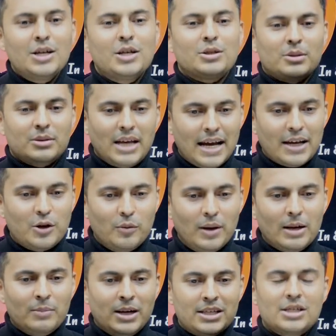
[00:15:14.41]
So thank you
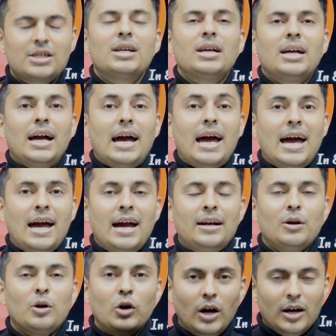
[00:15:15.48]
very much
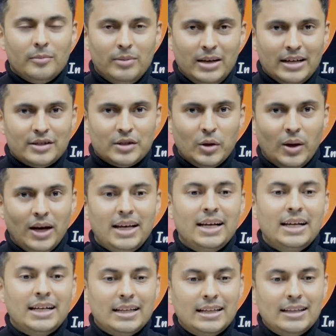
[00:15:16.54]
and God bless you all.
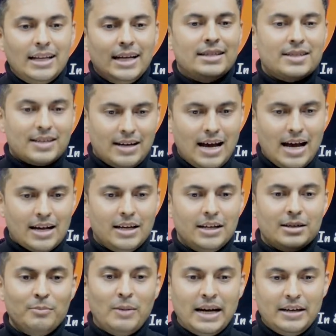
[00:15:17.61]
Let's crack
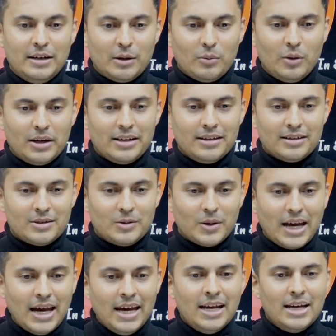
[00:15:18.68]
it, my dear warriors,
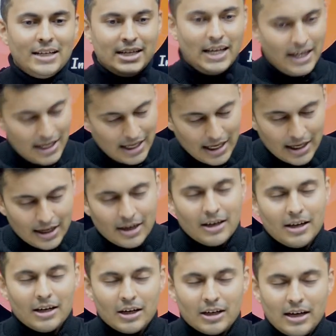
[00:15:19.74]
okay? Take care.
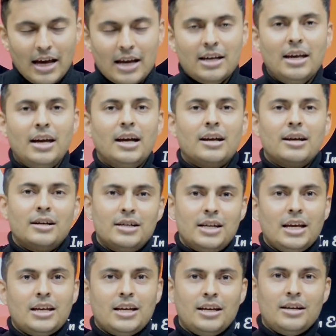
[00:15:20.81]
Take care.
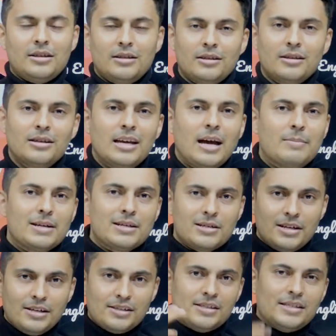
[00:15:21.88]
Take care. Captain
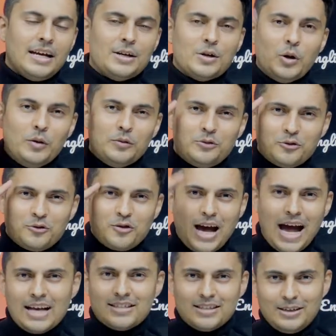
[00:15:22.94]
Shreyas signing off.
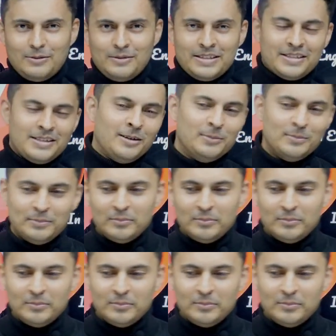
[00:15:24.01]
Hasta la vista.